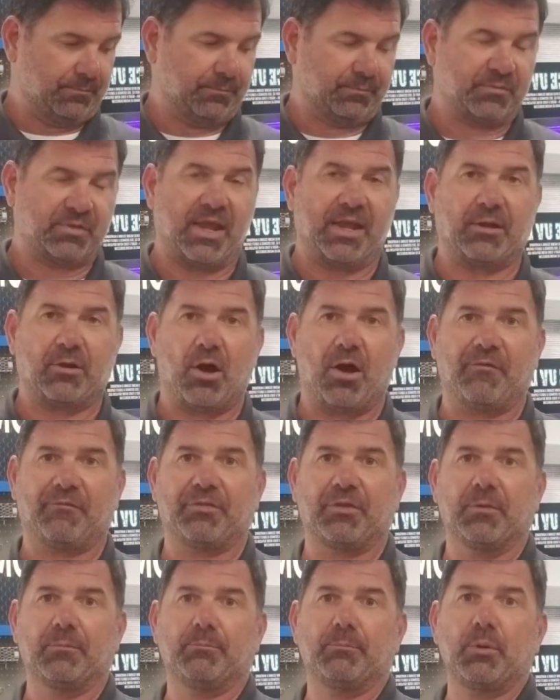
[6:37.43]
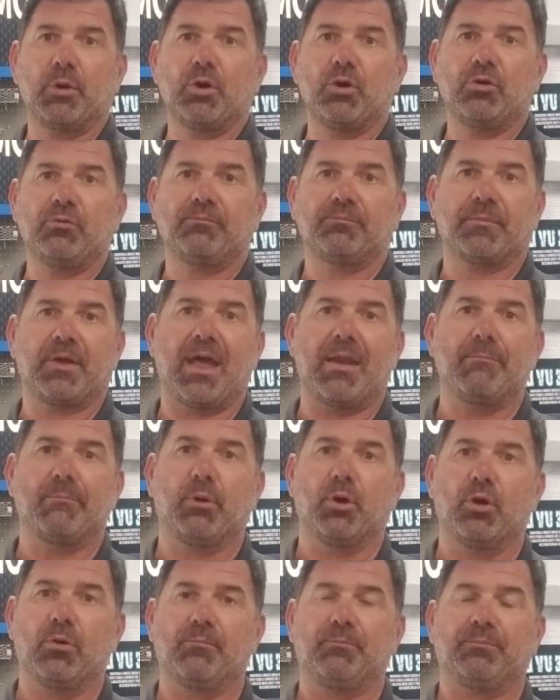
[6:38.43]
take off the boot, and
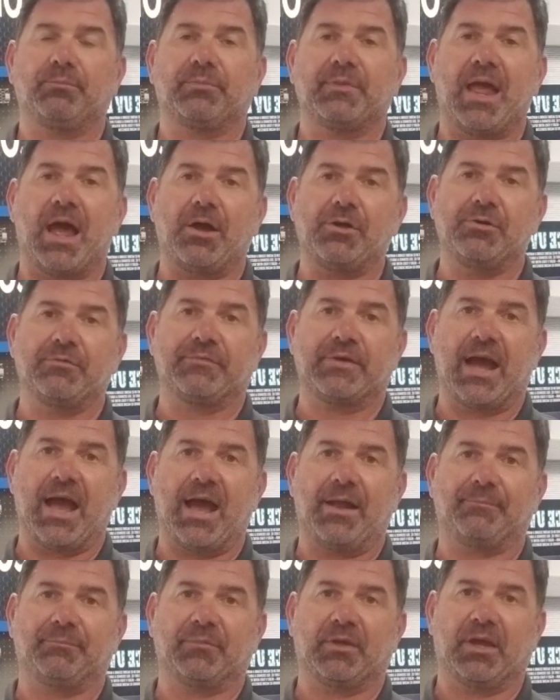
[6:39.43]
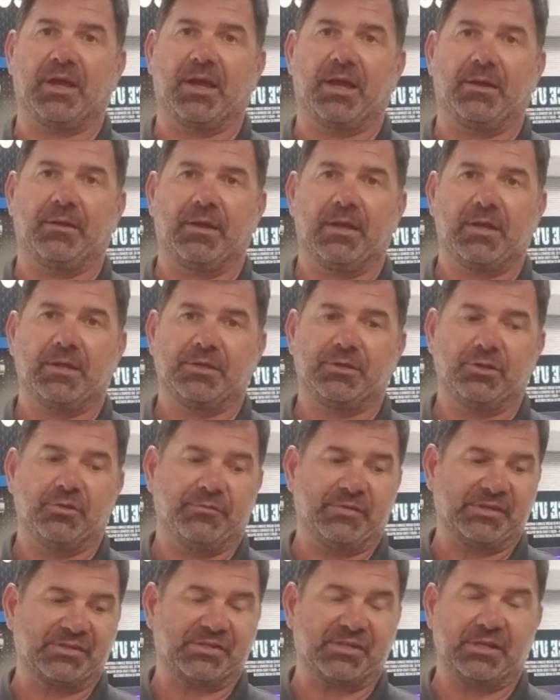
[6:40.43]
boom, now you've got a
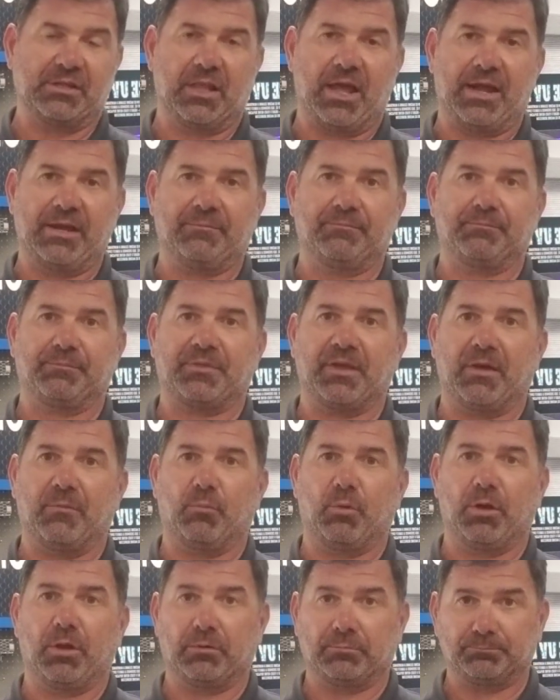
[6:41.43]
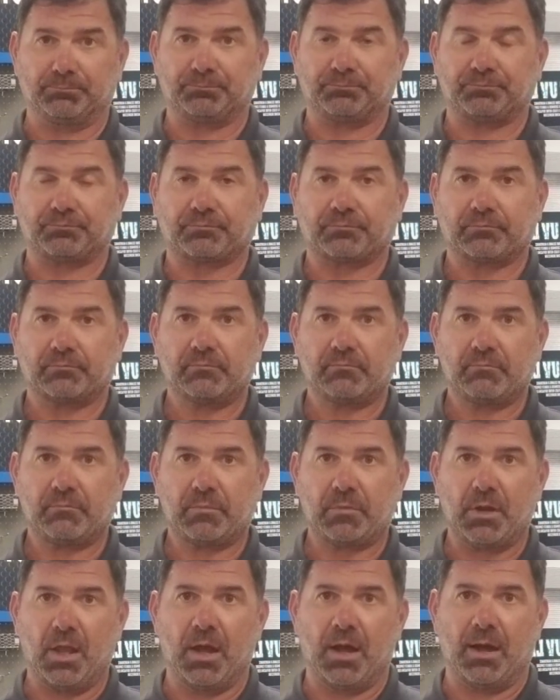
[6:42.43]
UVC light that will,
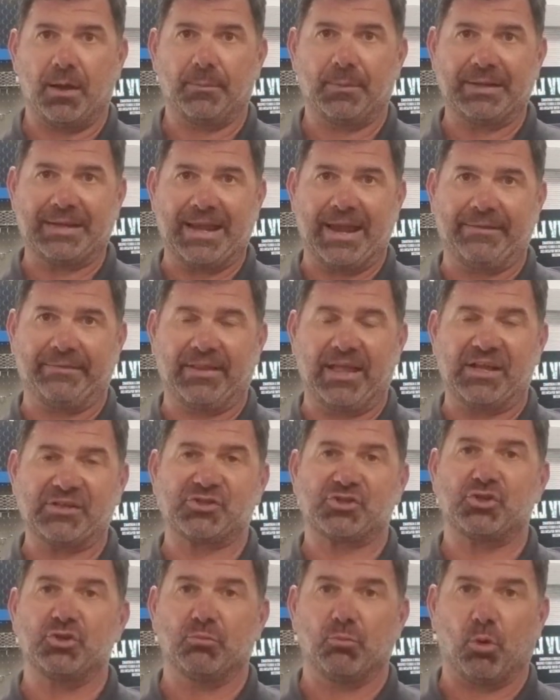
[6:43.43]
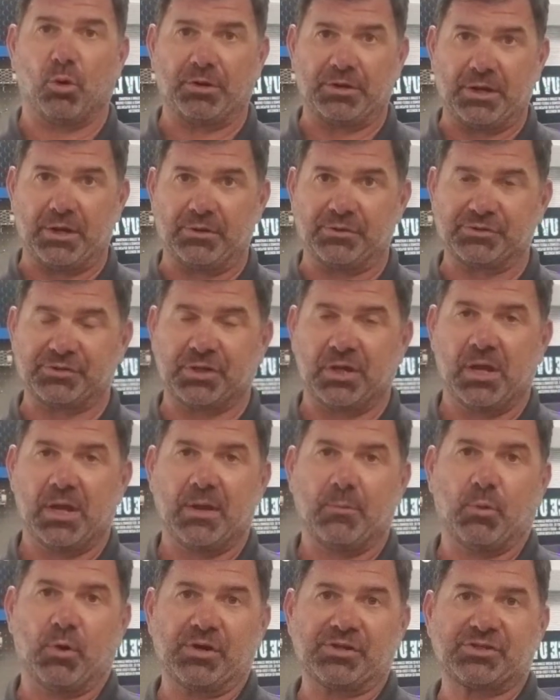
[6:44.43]
again, last 2 more years,
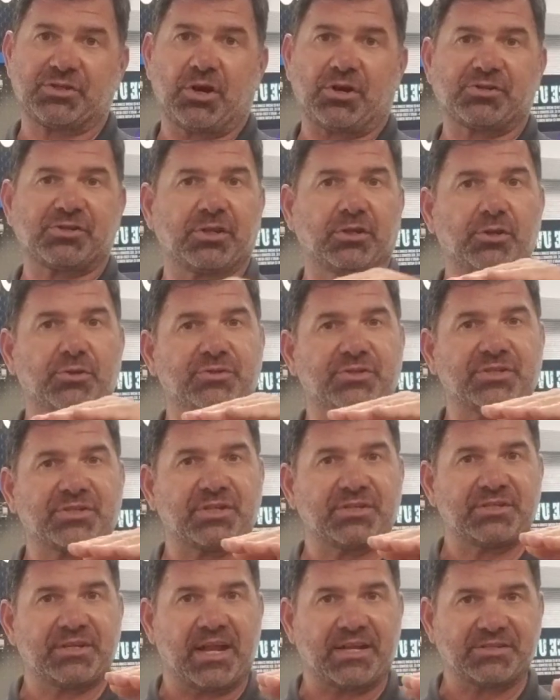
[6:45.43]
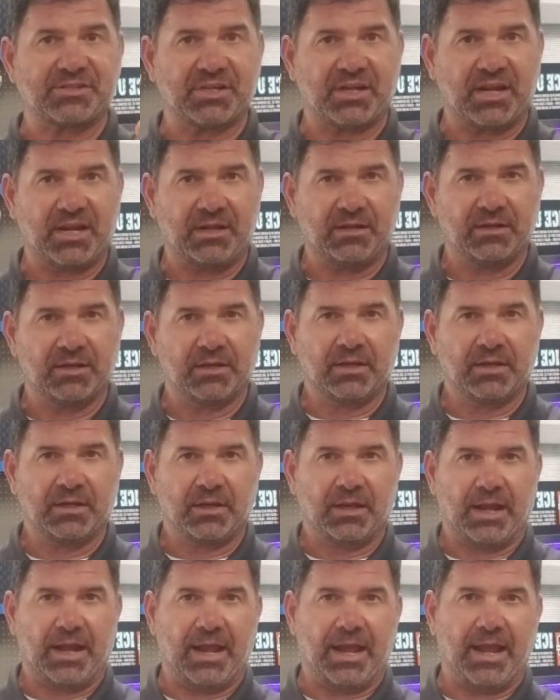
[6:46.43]
where it starts to lose its intensity
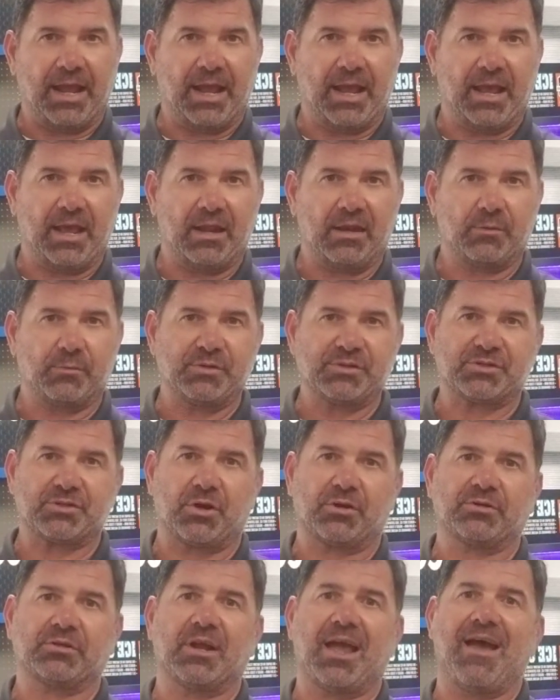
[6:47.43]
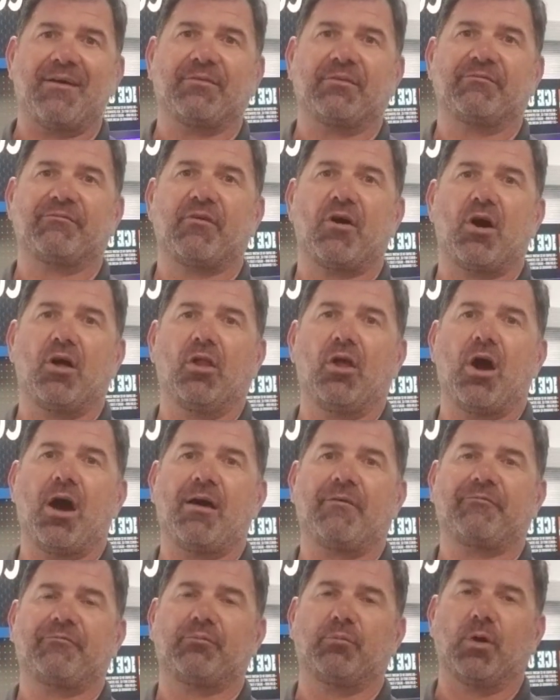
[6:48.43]
and we start to have it fall
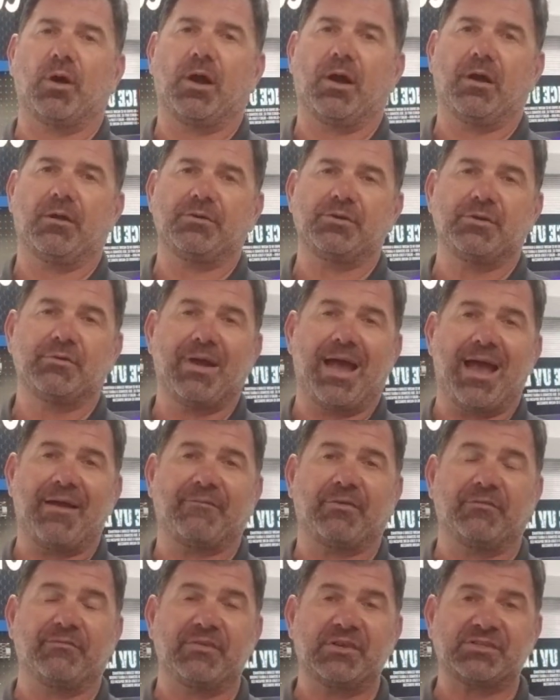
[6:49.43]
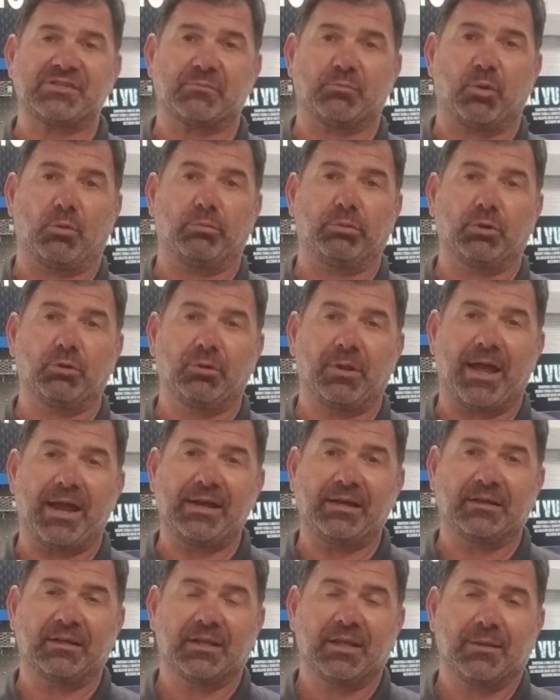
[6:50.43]
off where you have a visible blue
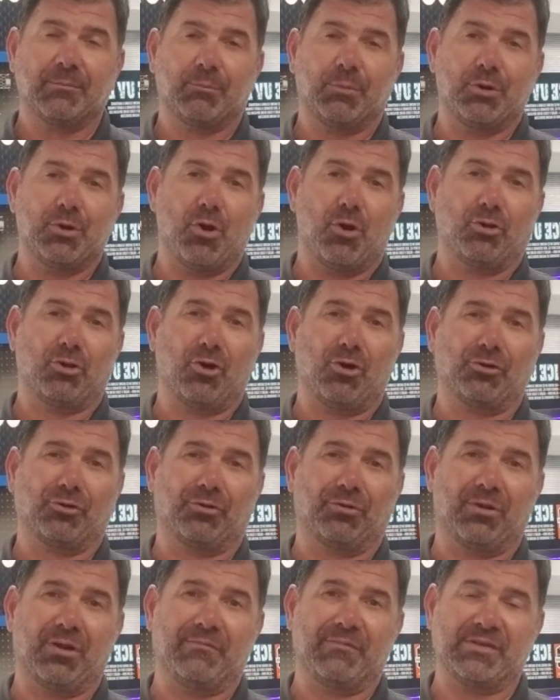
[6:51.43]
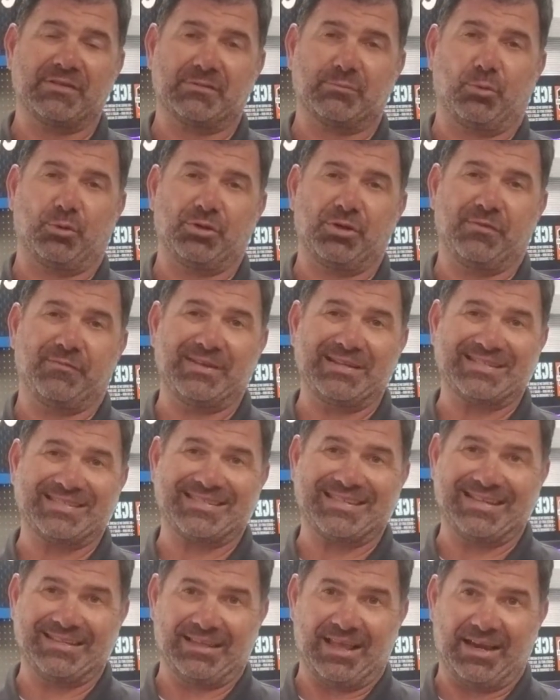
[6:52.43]
light, but no longer an invisible
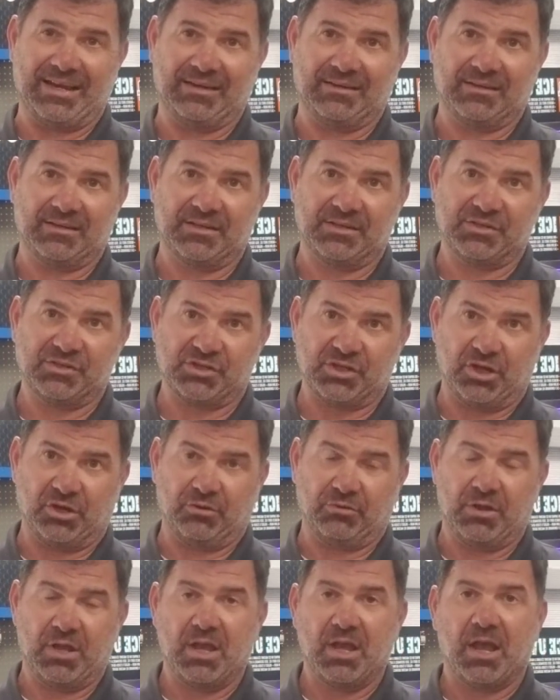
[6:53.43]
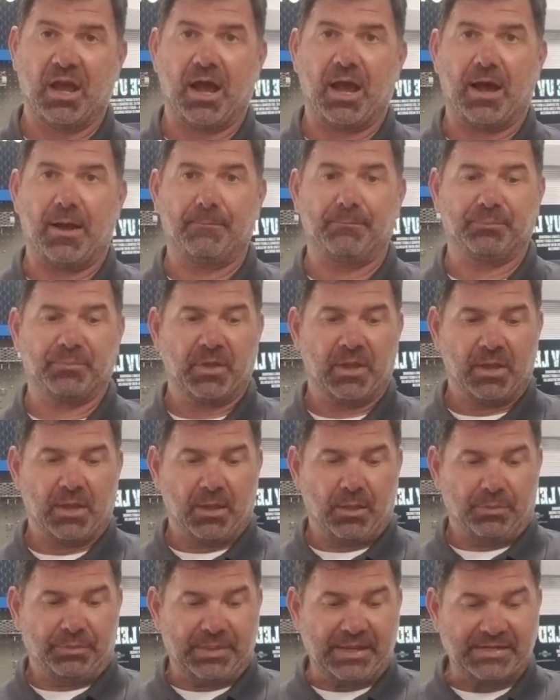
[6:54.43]
UVC light. So,
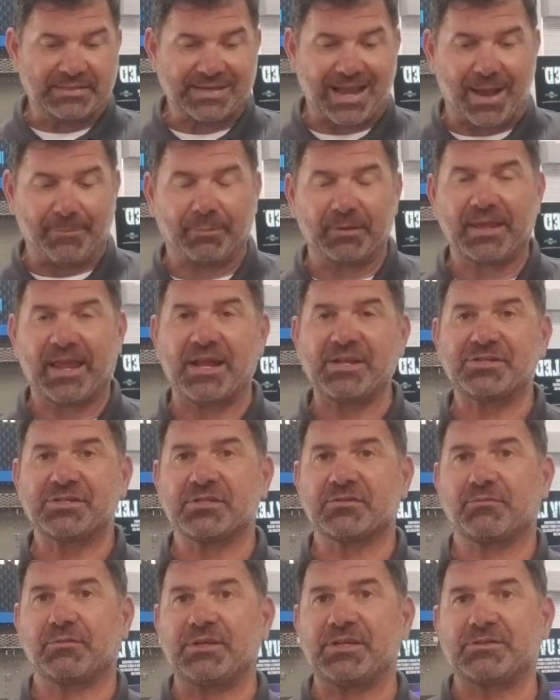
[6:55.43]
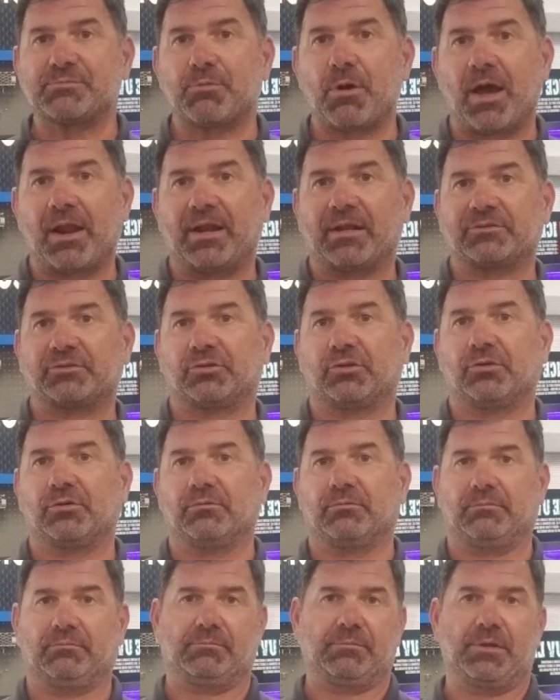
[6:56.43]
these applications for these products
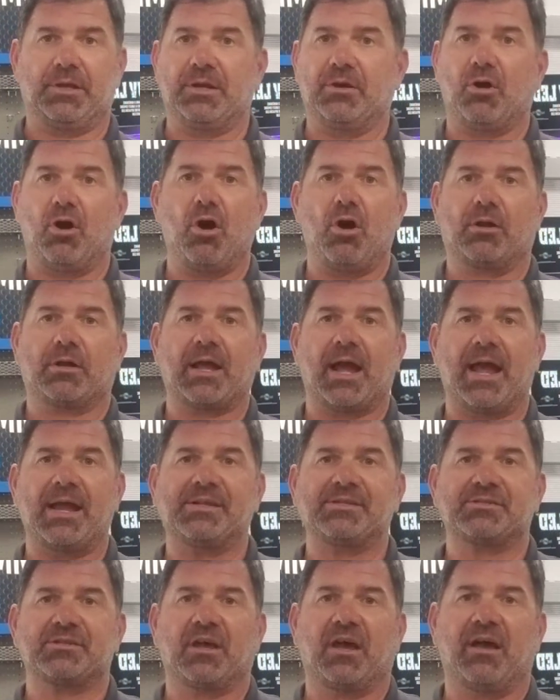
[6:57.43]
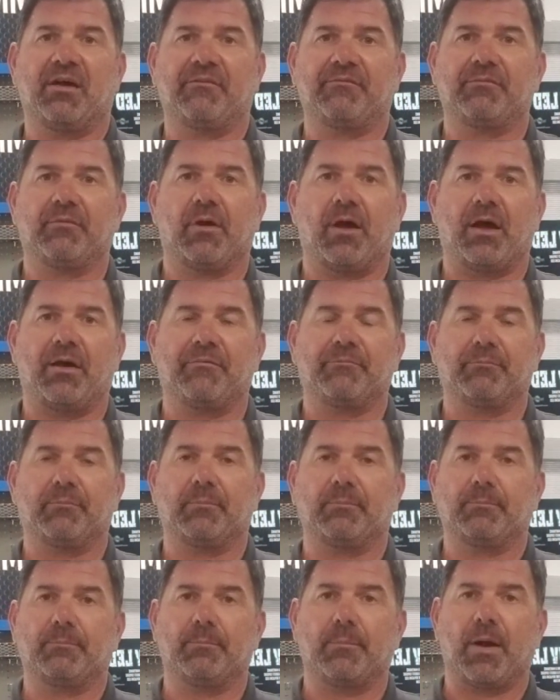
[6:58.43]
are in all kinds
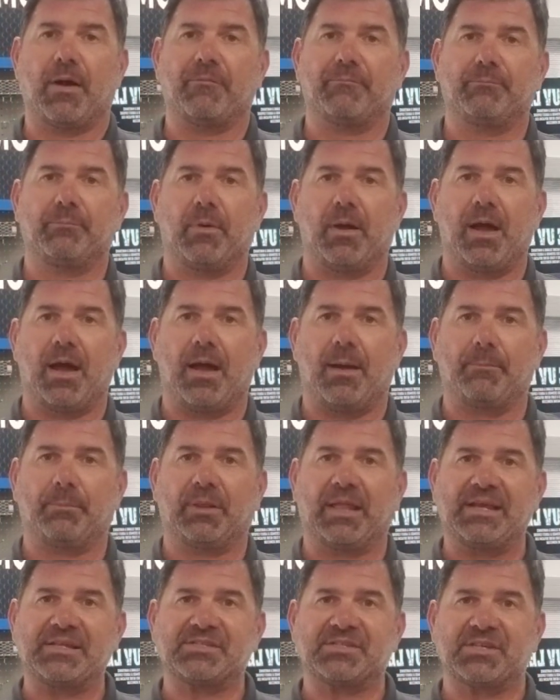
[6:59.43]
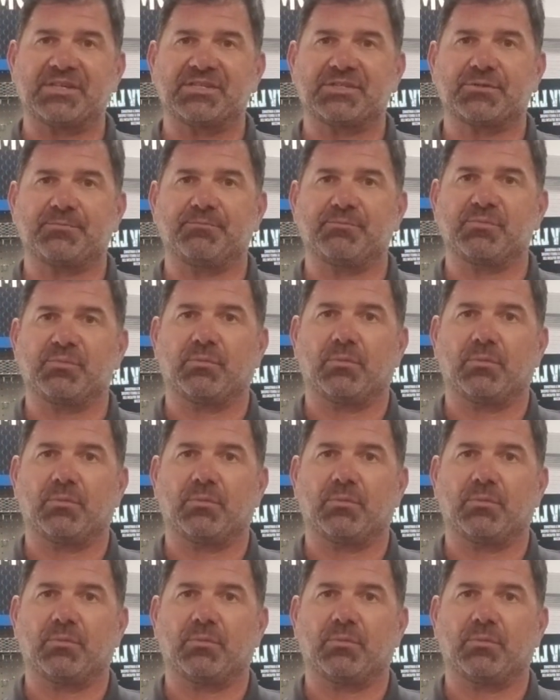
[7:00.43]
of places.